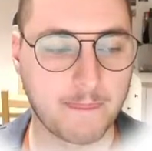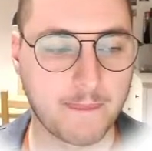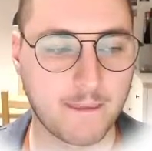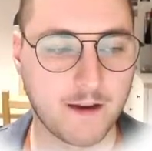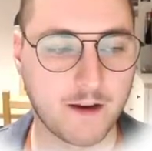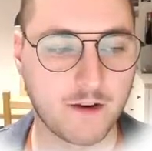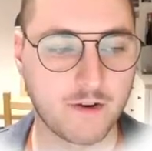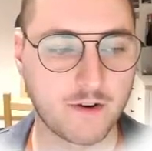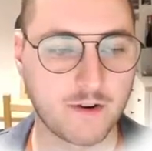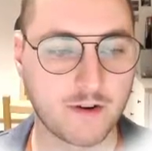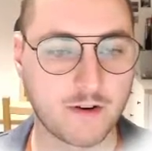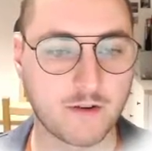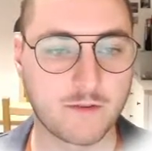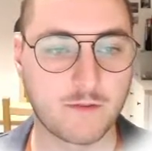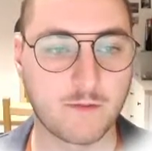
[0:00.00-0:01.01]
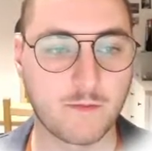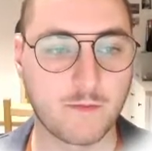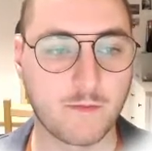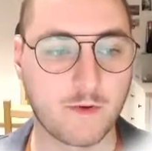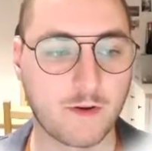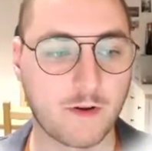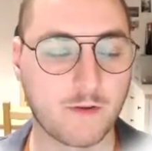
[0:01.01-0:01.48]
Other
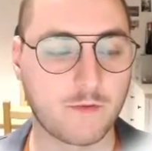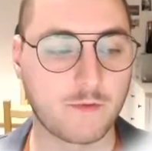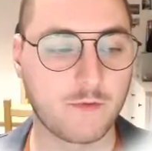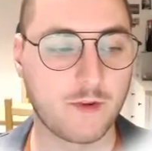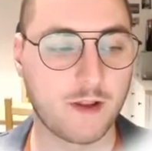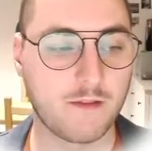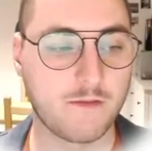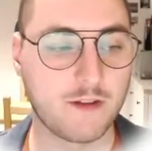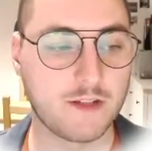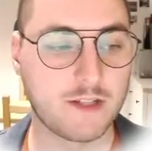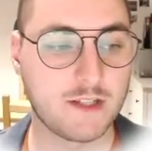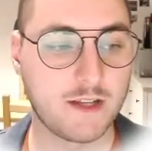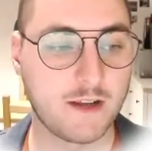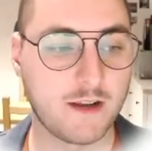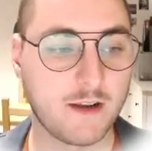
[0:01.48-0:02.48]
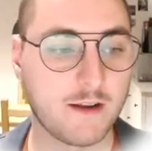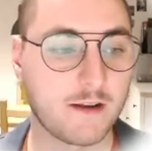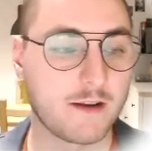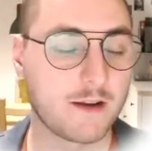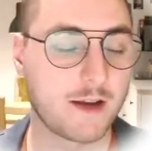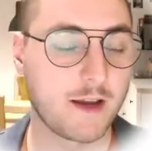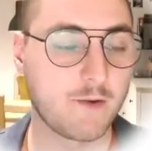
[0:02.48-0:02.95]
relevant
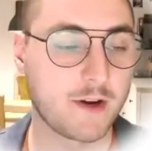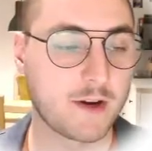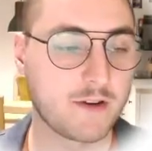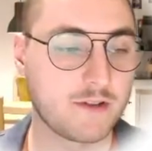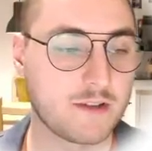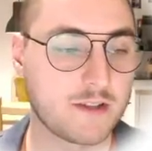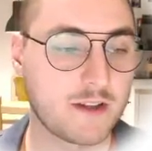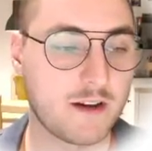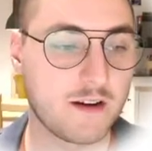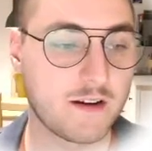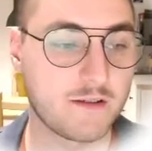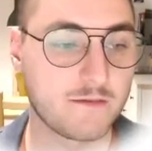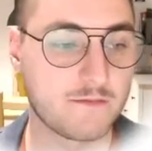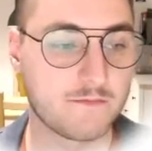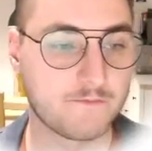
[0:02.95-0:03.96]
records are